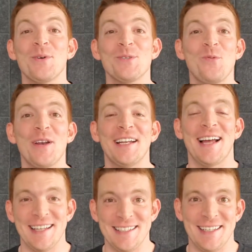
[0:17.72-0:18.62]
twenty
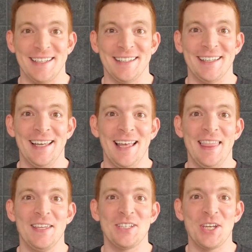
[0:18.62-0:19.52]
nineteen,
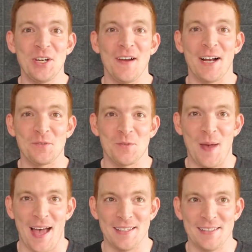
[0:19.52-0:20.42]
the SECURE Act was
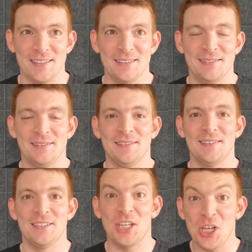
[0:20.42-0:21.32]
passed.
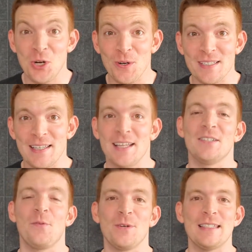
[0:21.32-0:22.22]
SECURE stands
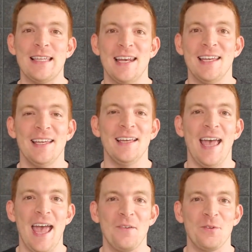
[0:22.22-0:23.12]
for Setting
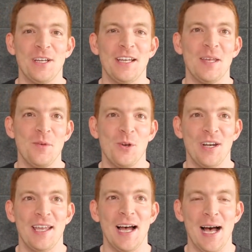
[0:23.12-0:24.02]
Every
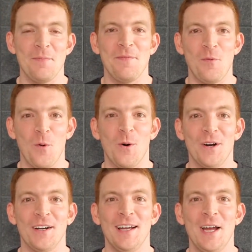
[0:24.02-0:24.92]
Community Up
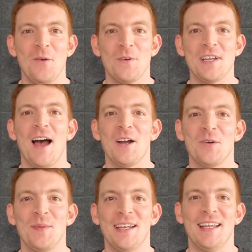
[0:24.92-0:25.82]
for
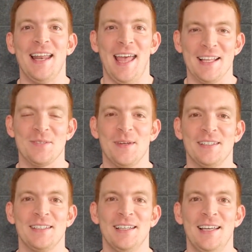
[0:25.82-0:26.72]
Retirement Enhancement.
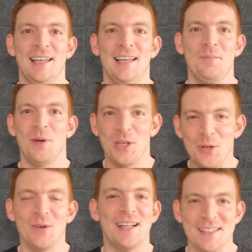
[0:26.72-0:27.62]
But you
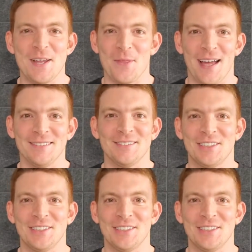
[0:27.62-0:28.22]
don't need to know that.